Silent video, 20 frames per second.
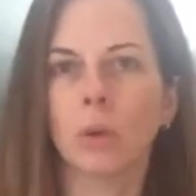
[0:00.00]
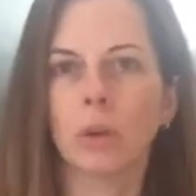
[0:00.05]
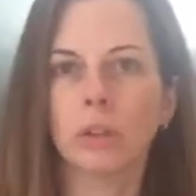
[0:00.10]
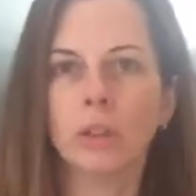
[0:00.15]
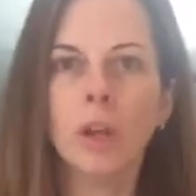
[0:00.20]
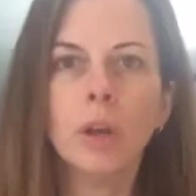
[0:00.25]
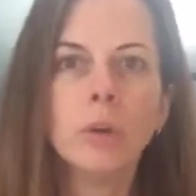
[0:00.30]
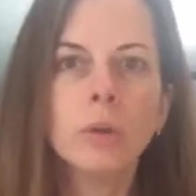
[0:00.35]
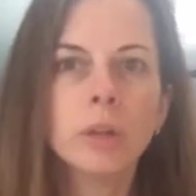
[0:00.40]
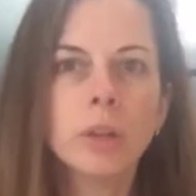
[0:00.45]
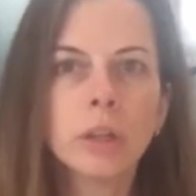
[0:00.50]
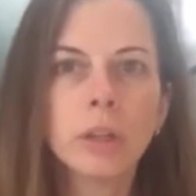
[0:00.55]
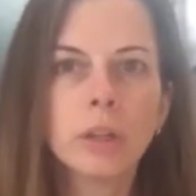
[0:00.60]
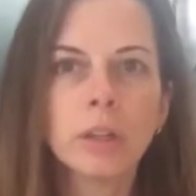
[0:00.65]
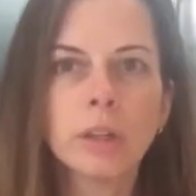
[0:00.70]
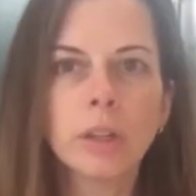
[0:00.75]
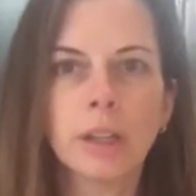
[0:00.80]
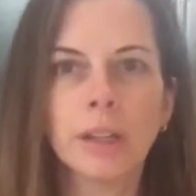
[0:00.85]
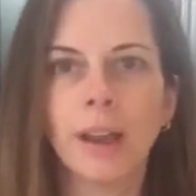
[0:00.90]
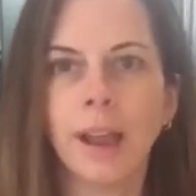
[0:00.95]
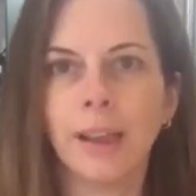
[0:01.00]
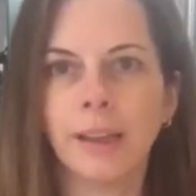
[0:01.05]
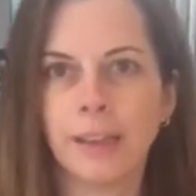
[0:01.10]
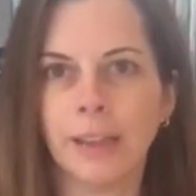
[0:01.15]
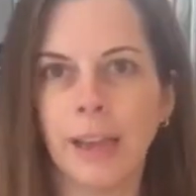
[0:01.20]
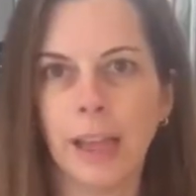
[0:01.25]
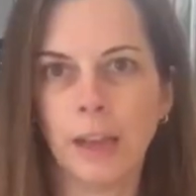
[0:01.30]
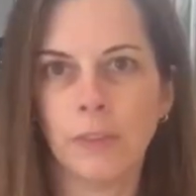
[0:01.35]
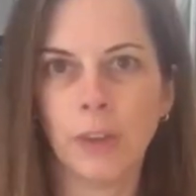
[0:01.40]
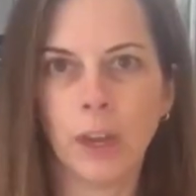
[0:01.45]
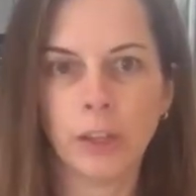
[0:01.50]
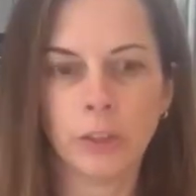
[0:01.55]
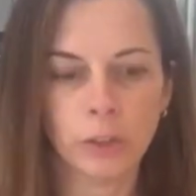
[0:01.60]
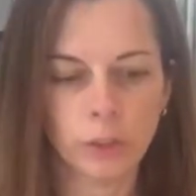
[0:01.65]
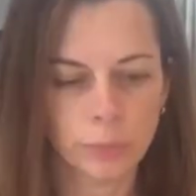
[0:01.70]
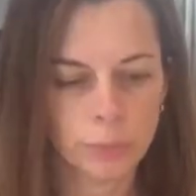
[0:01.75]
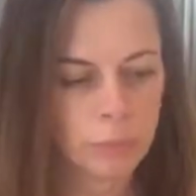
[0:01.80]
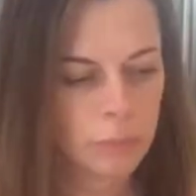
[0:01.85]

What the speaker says: yogurt, and I didn't have either.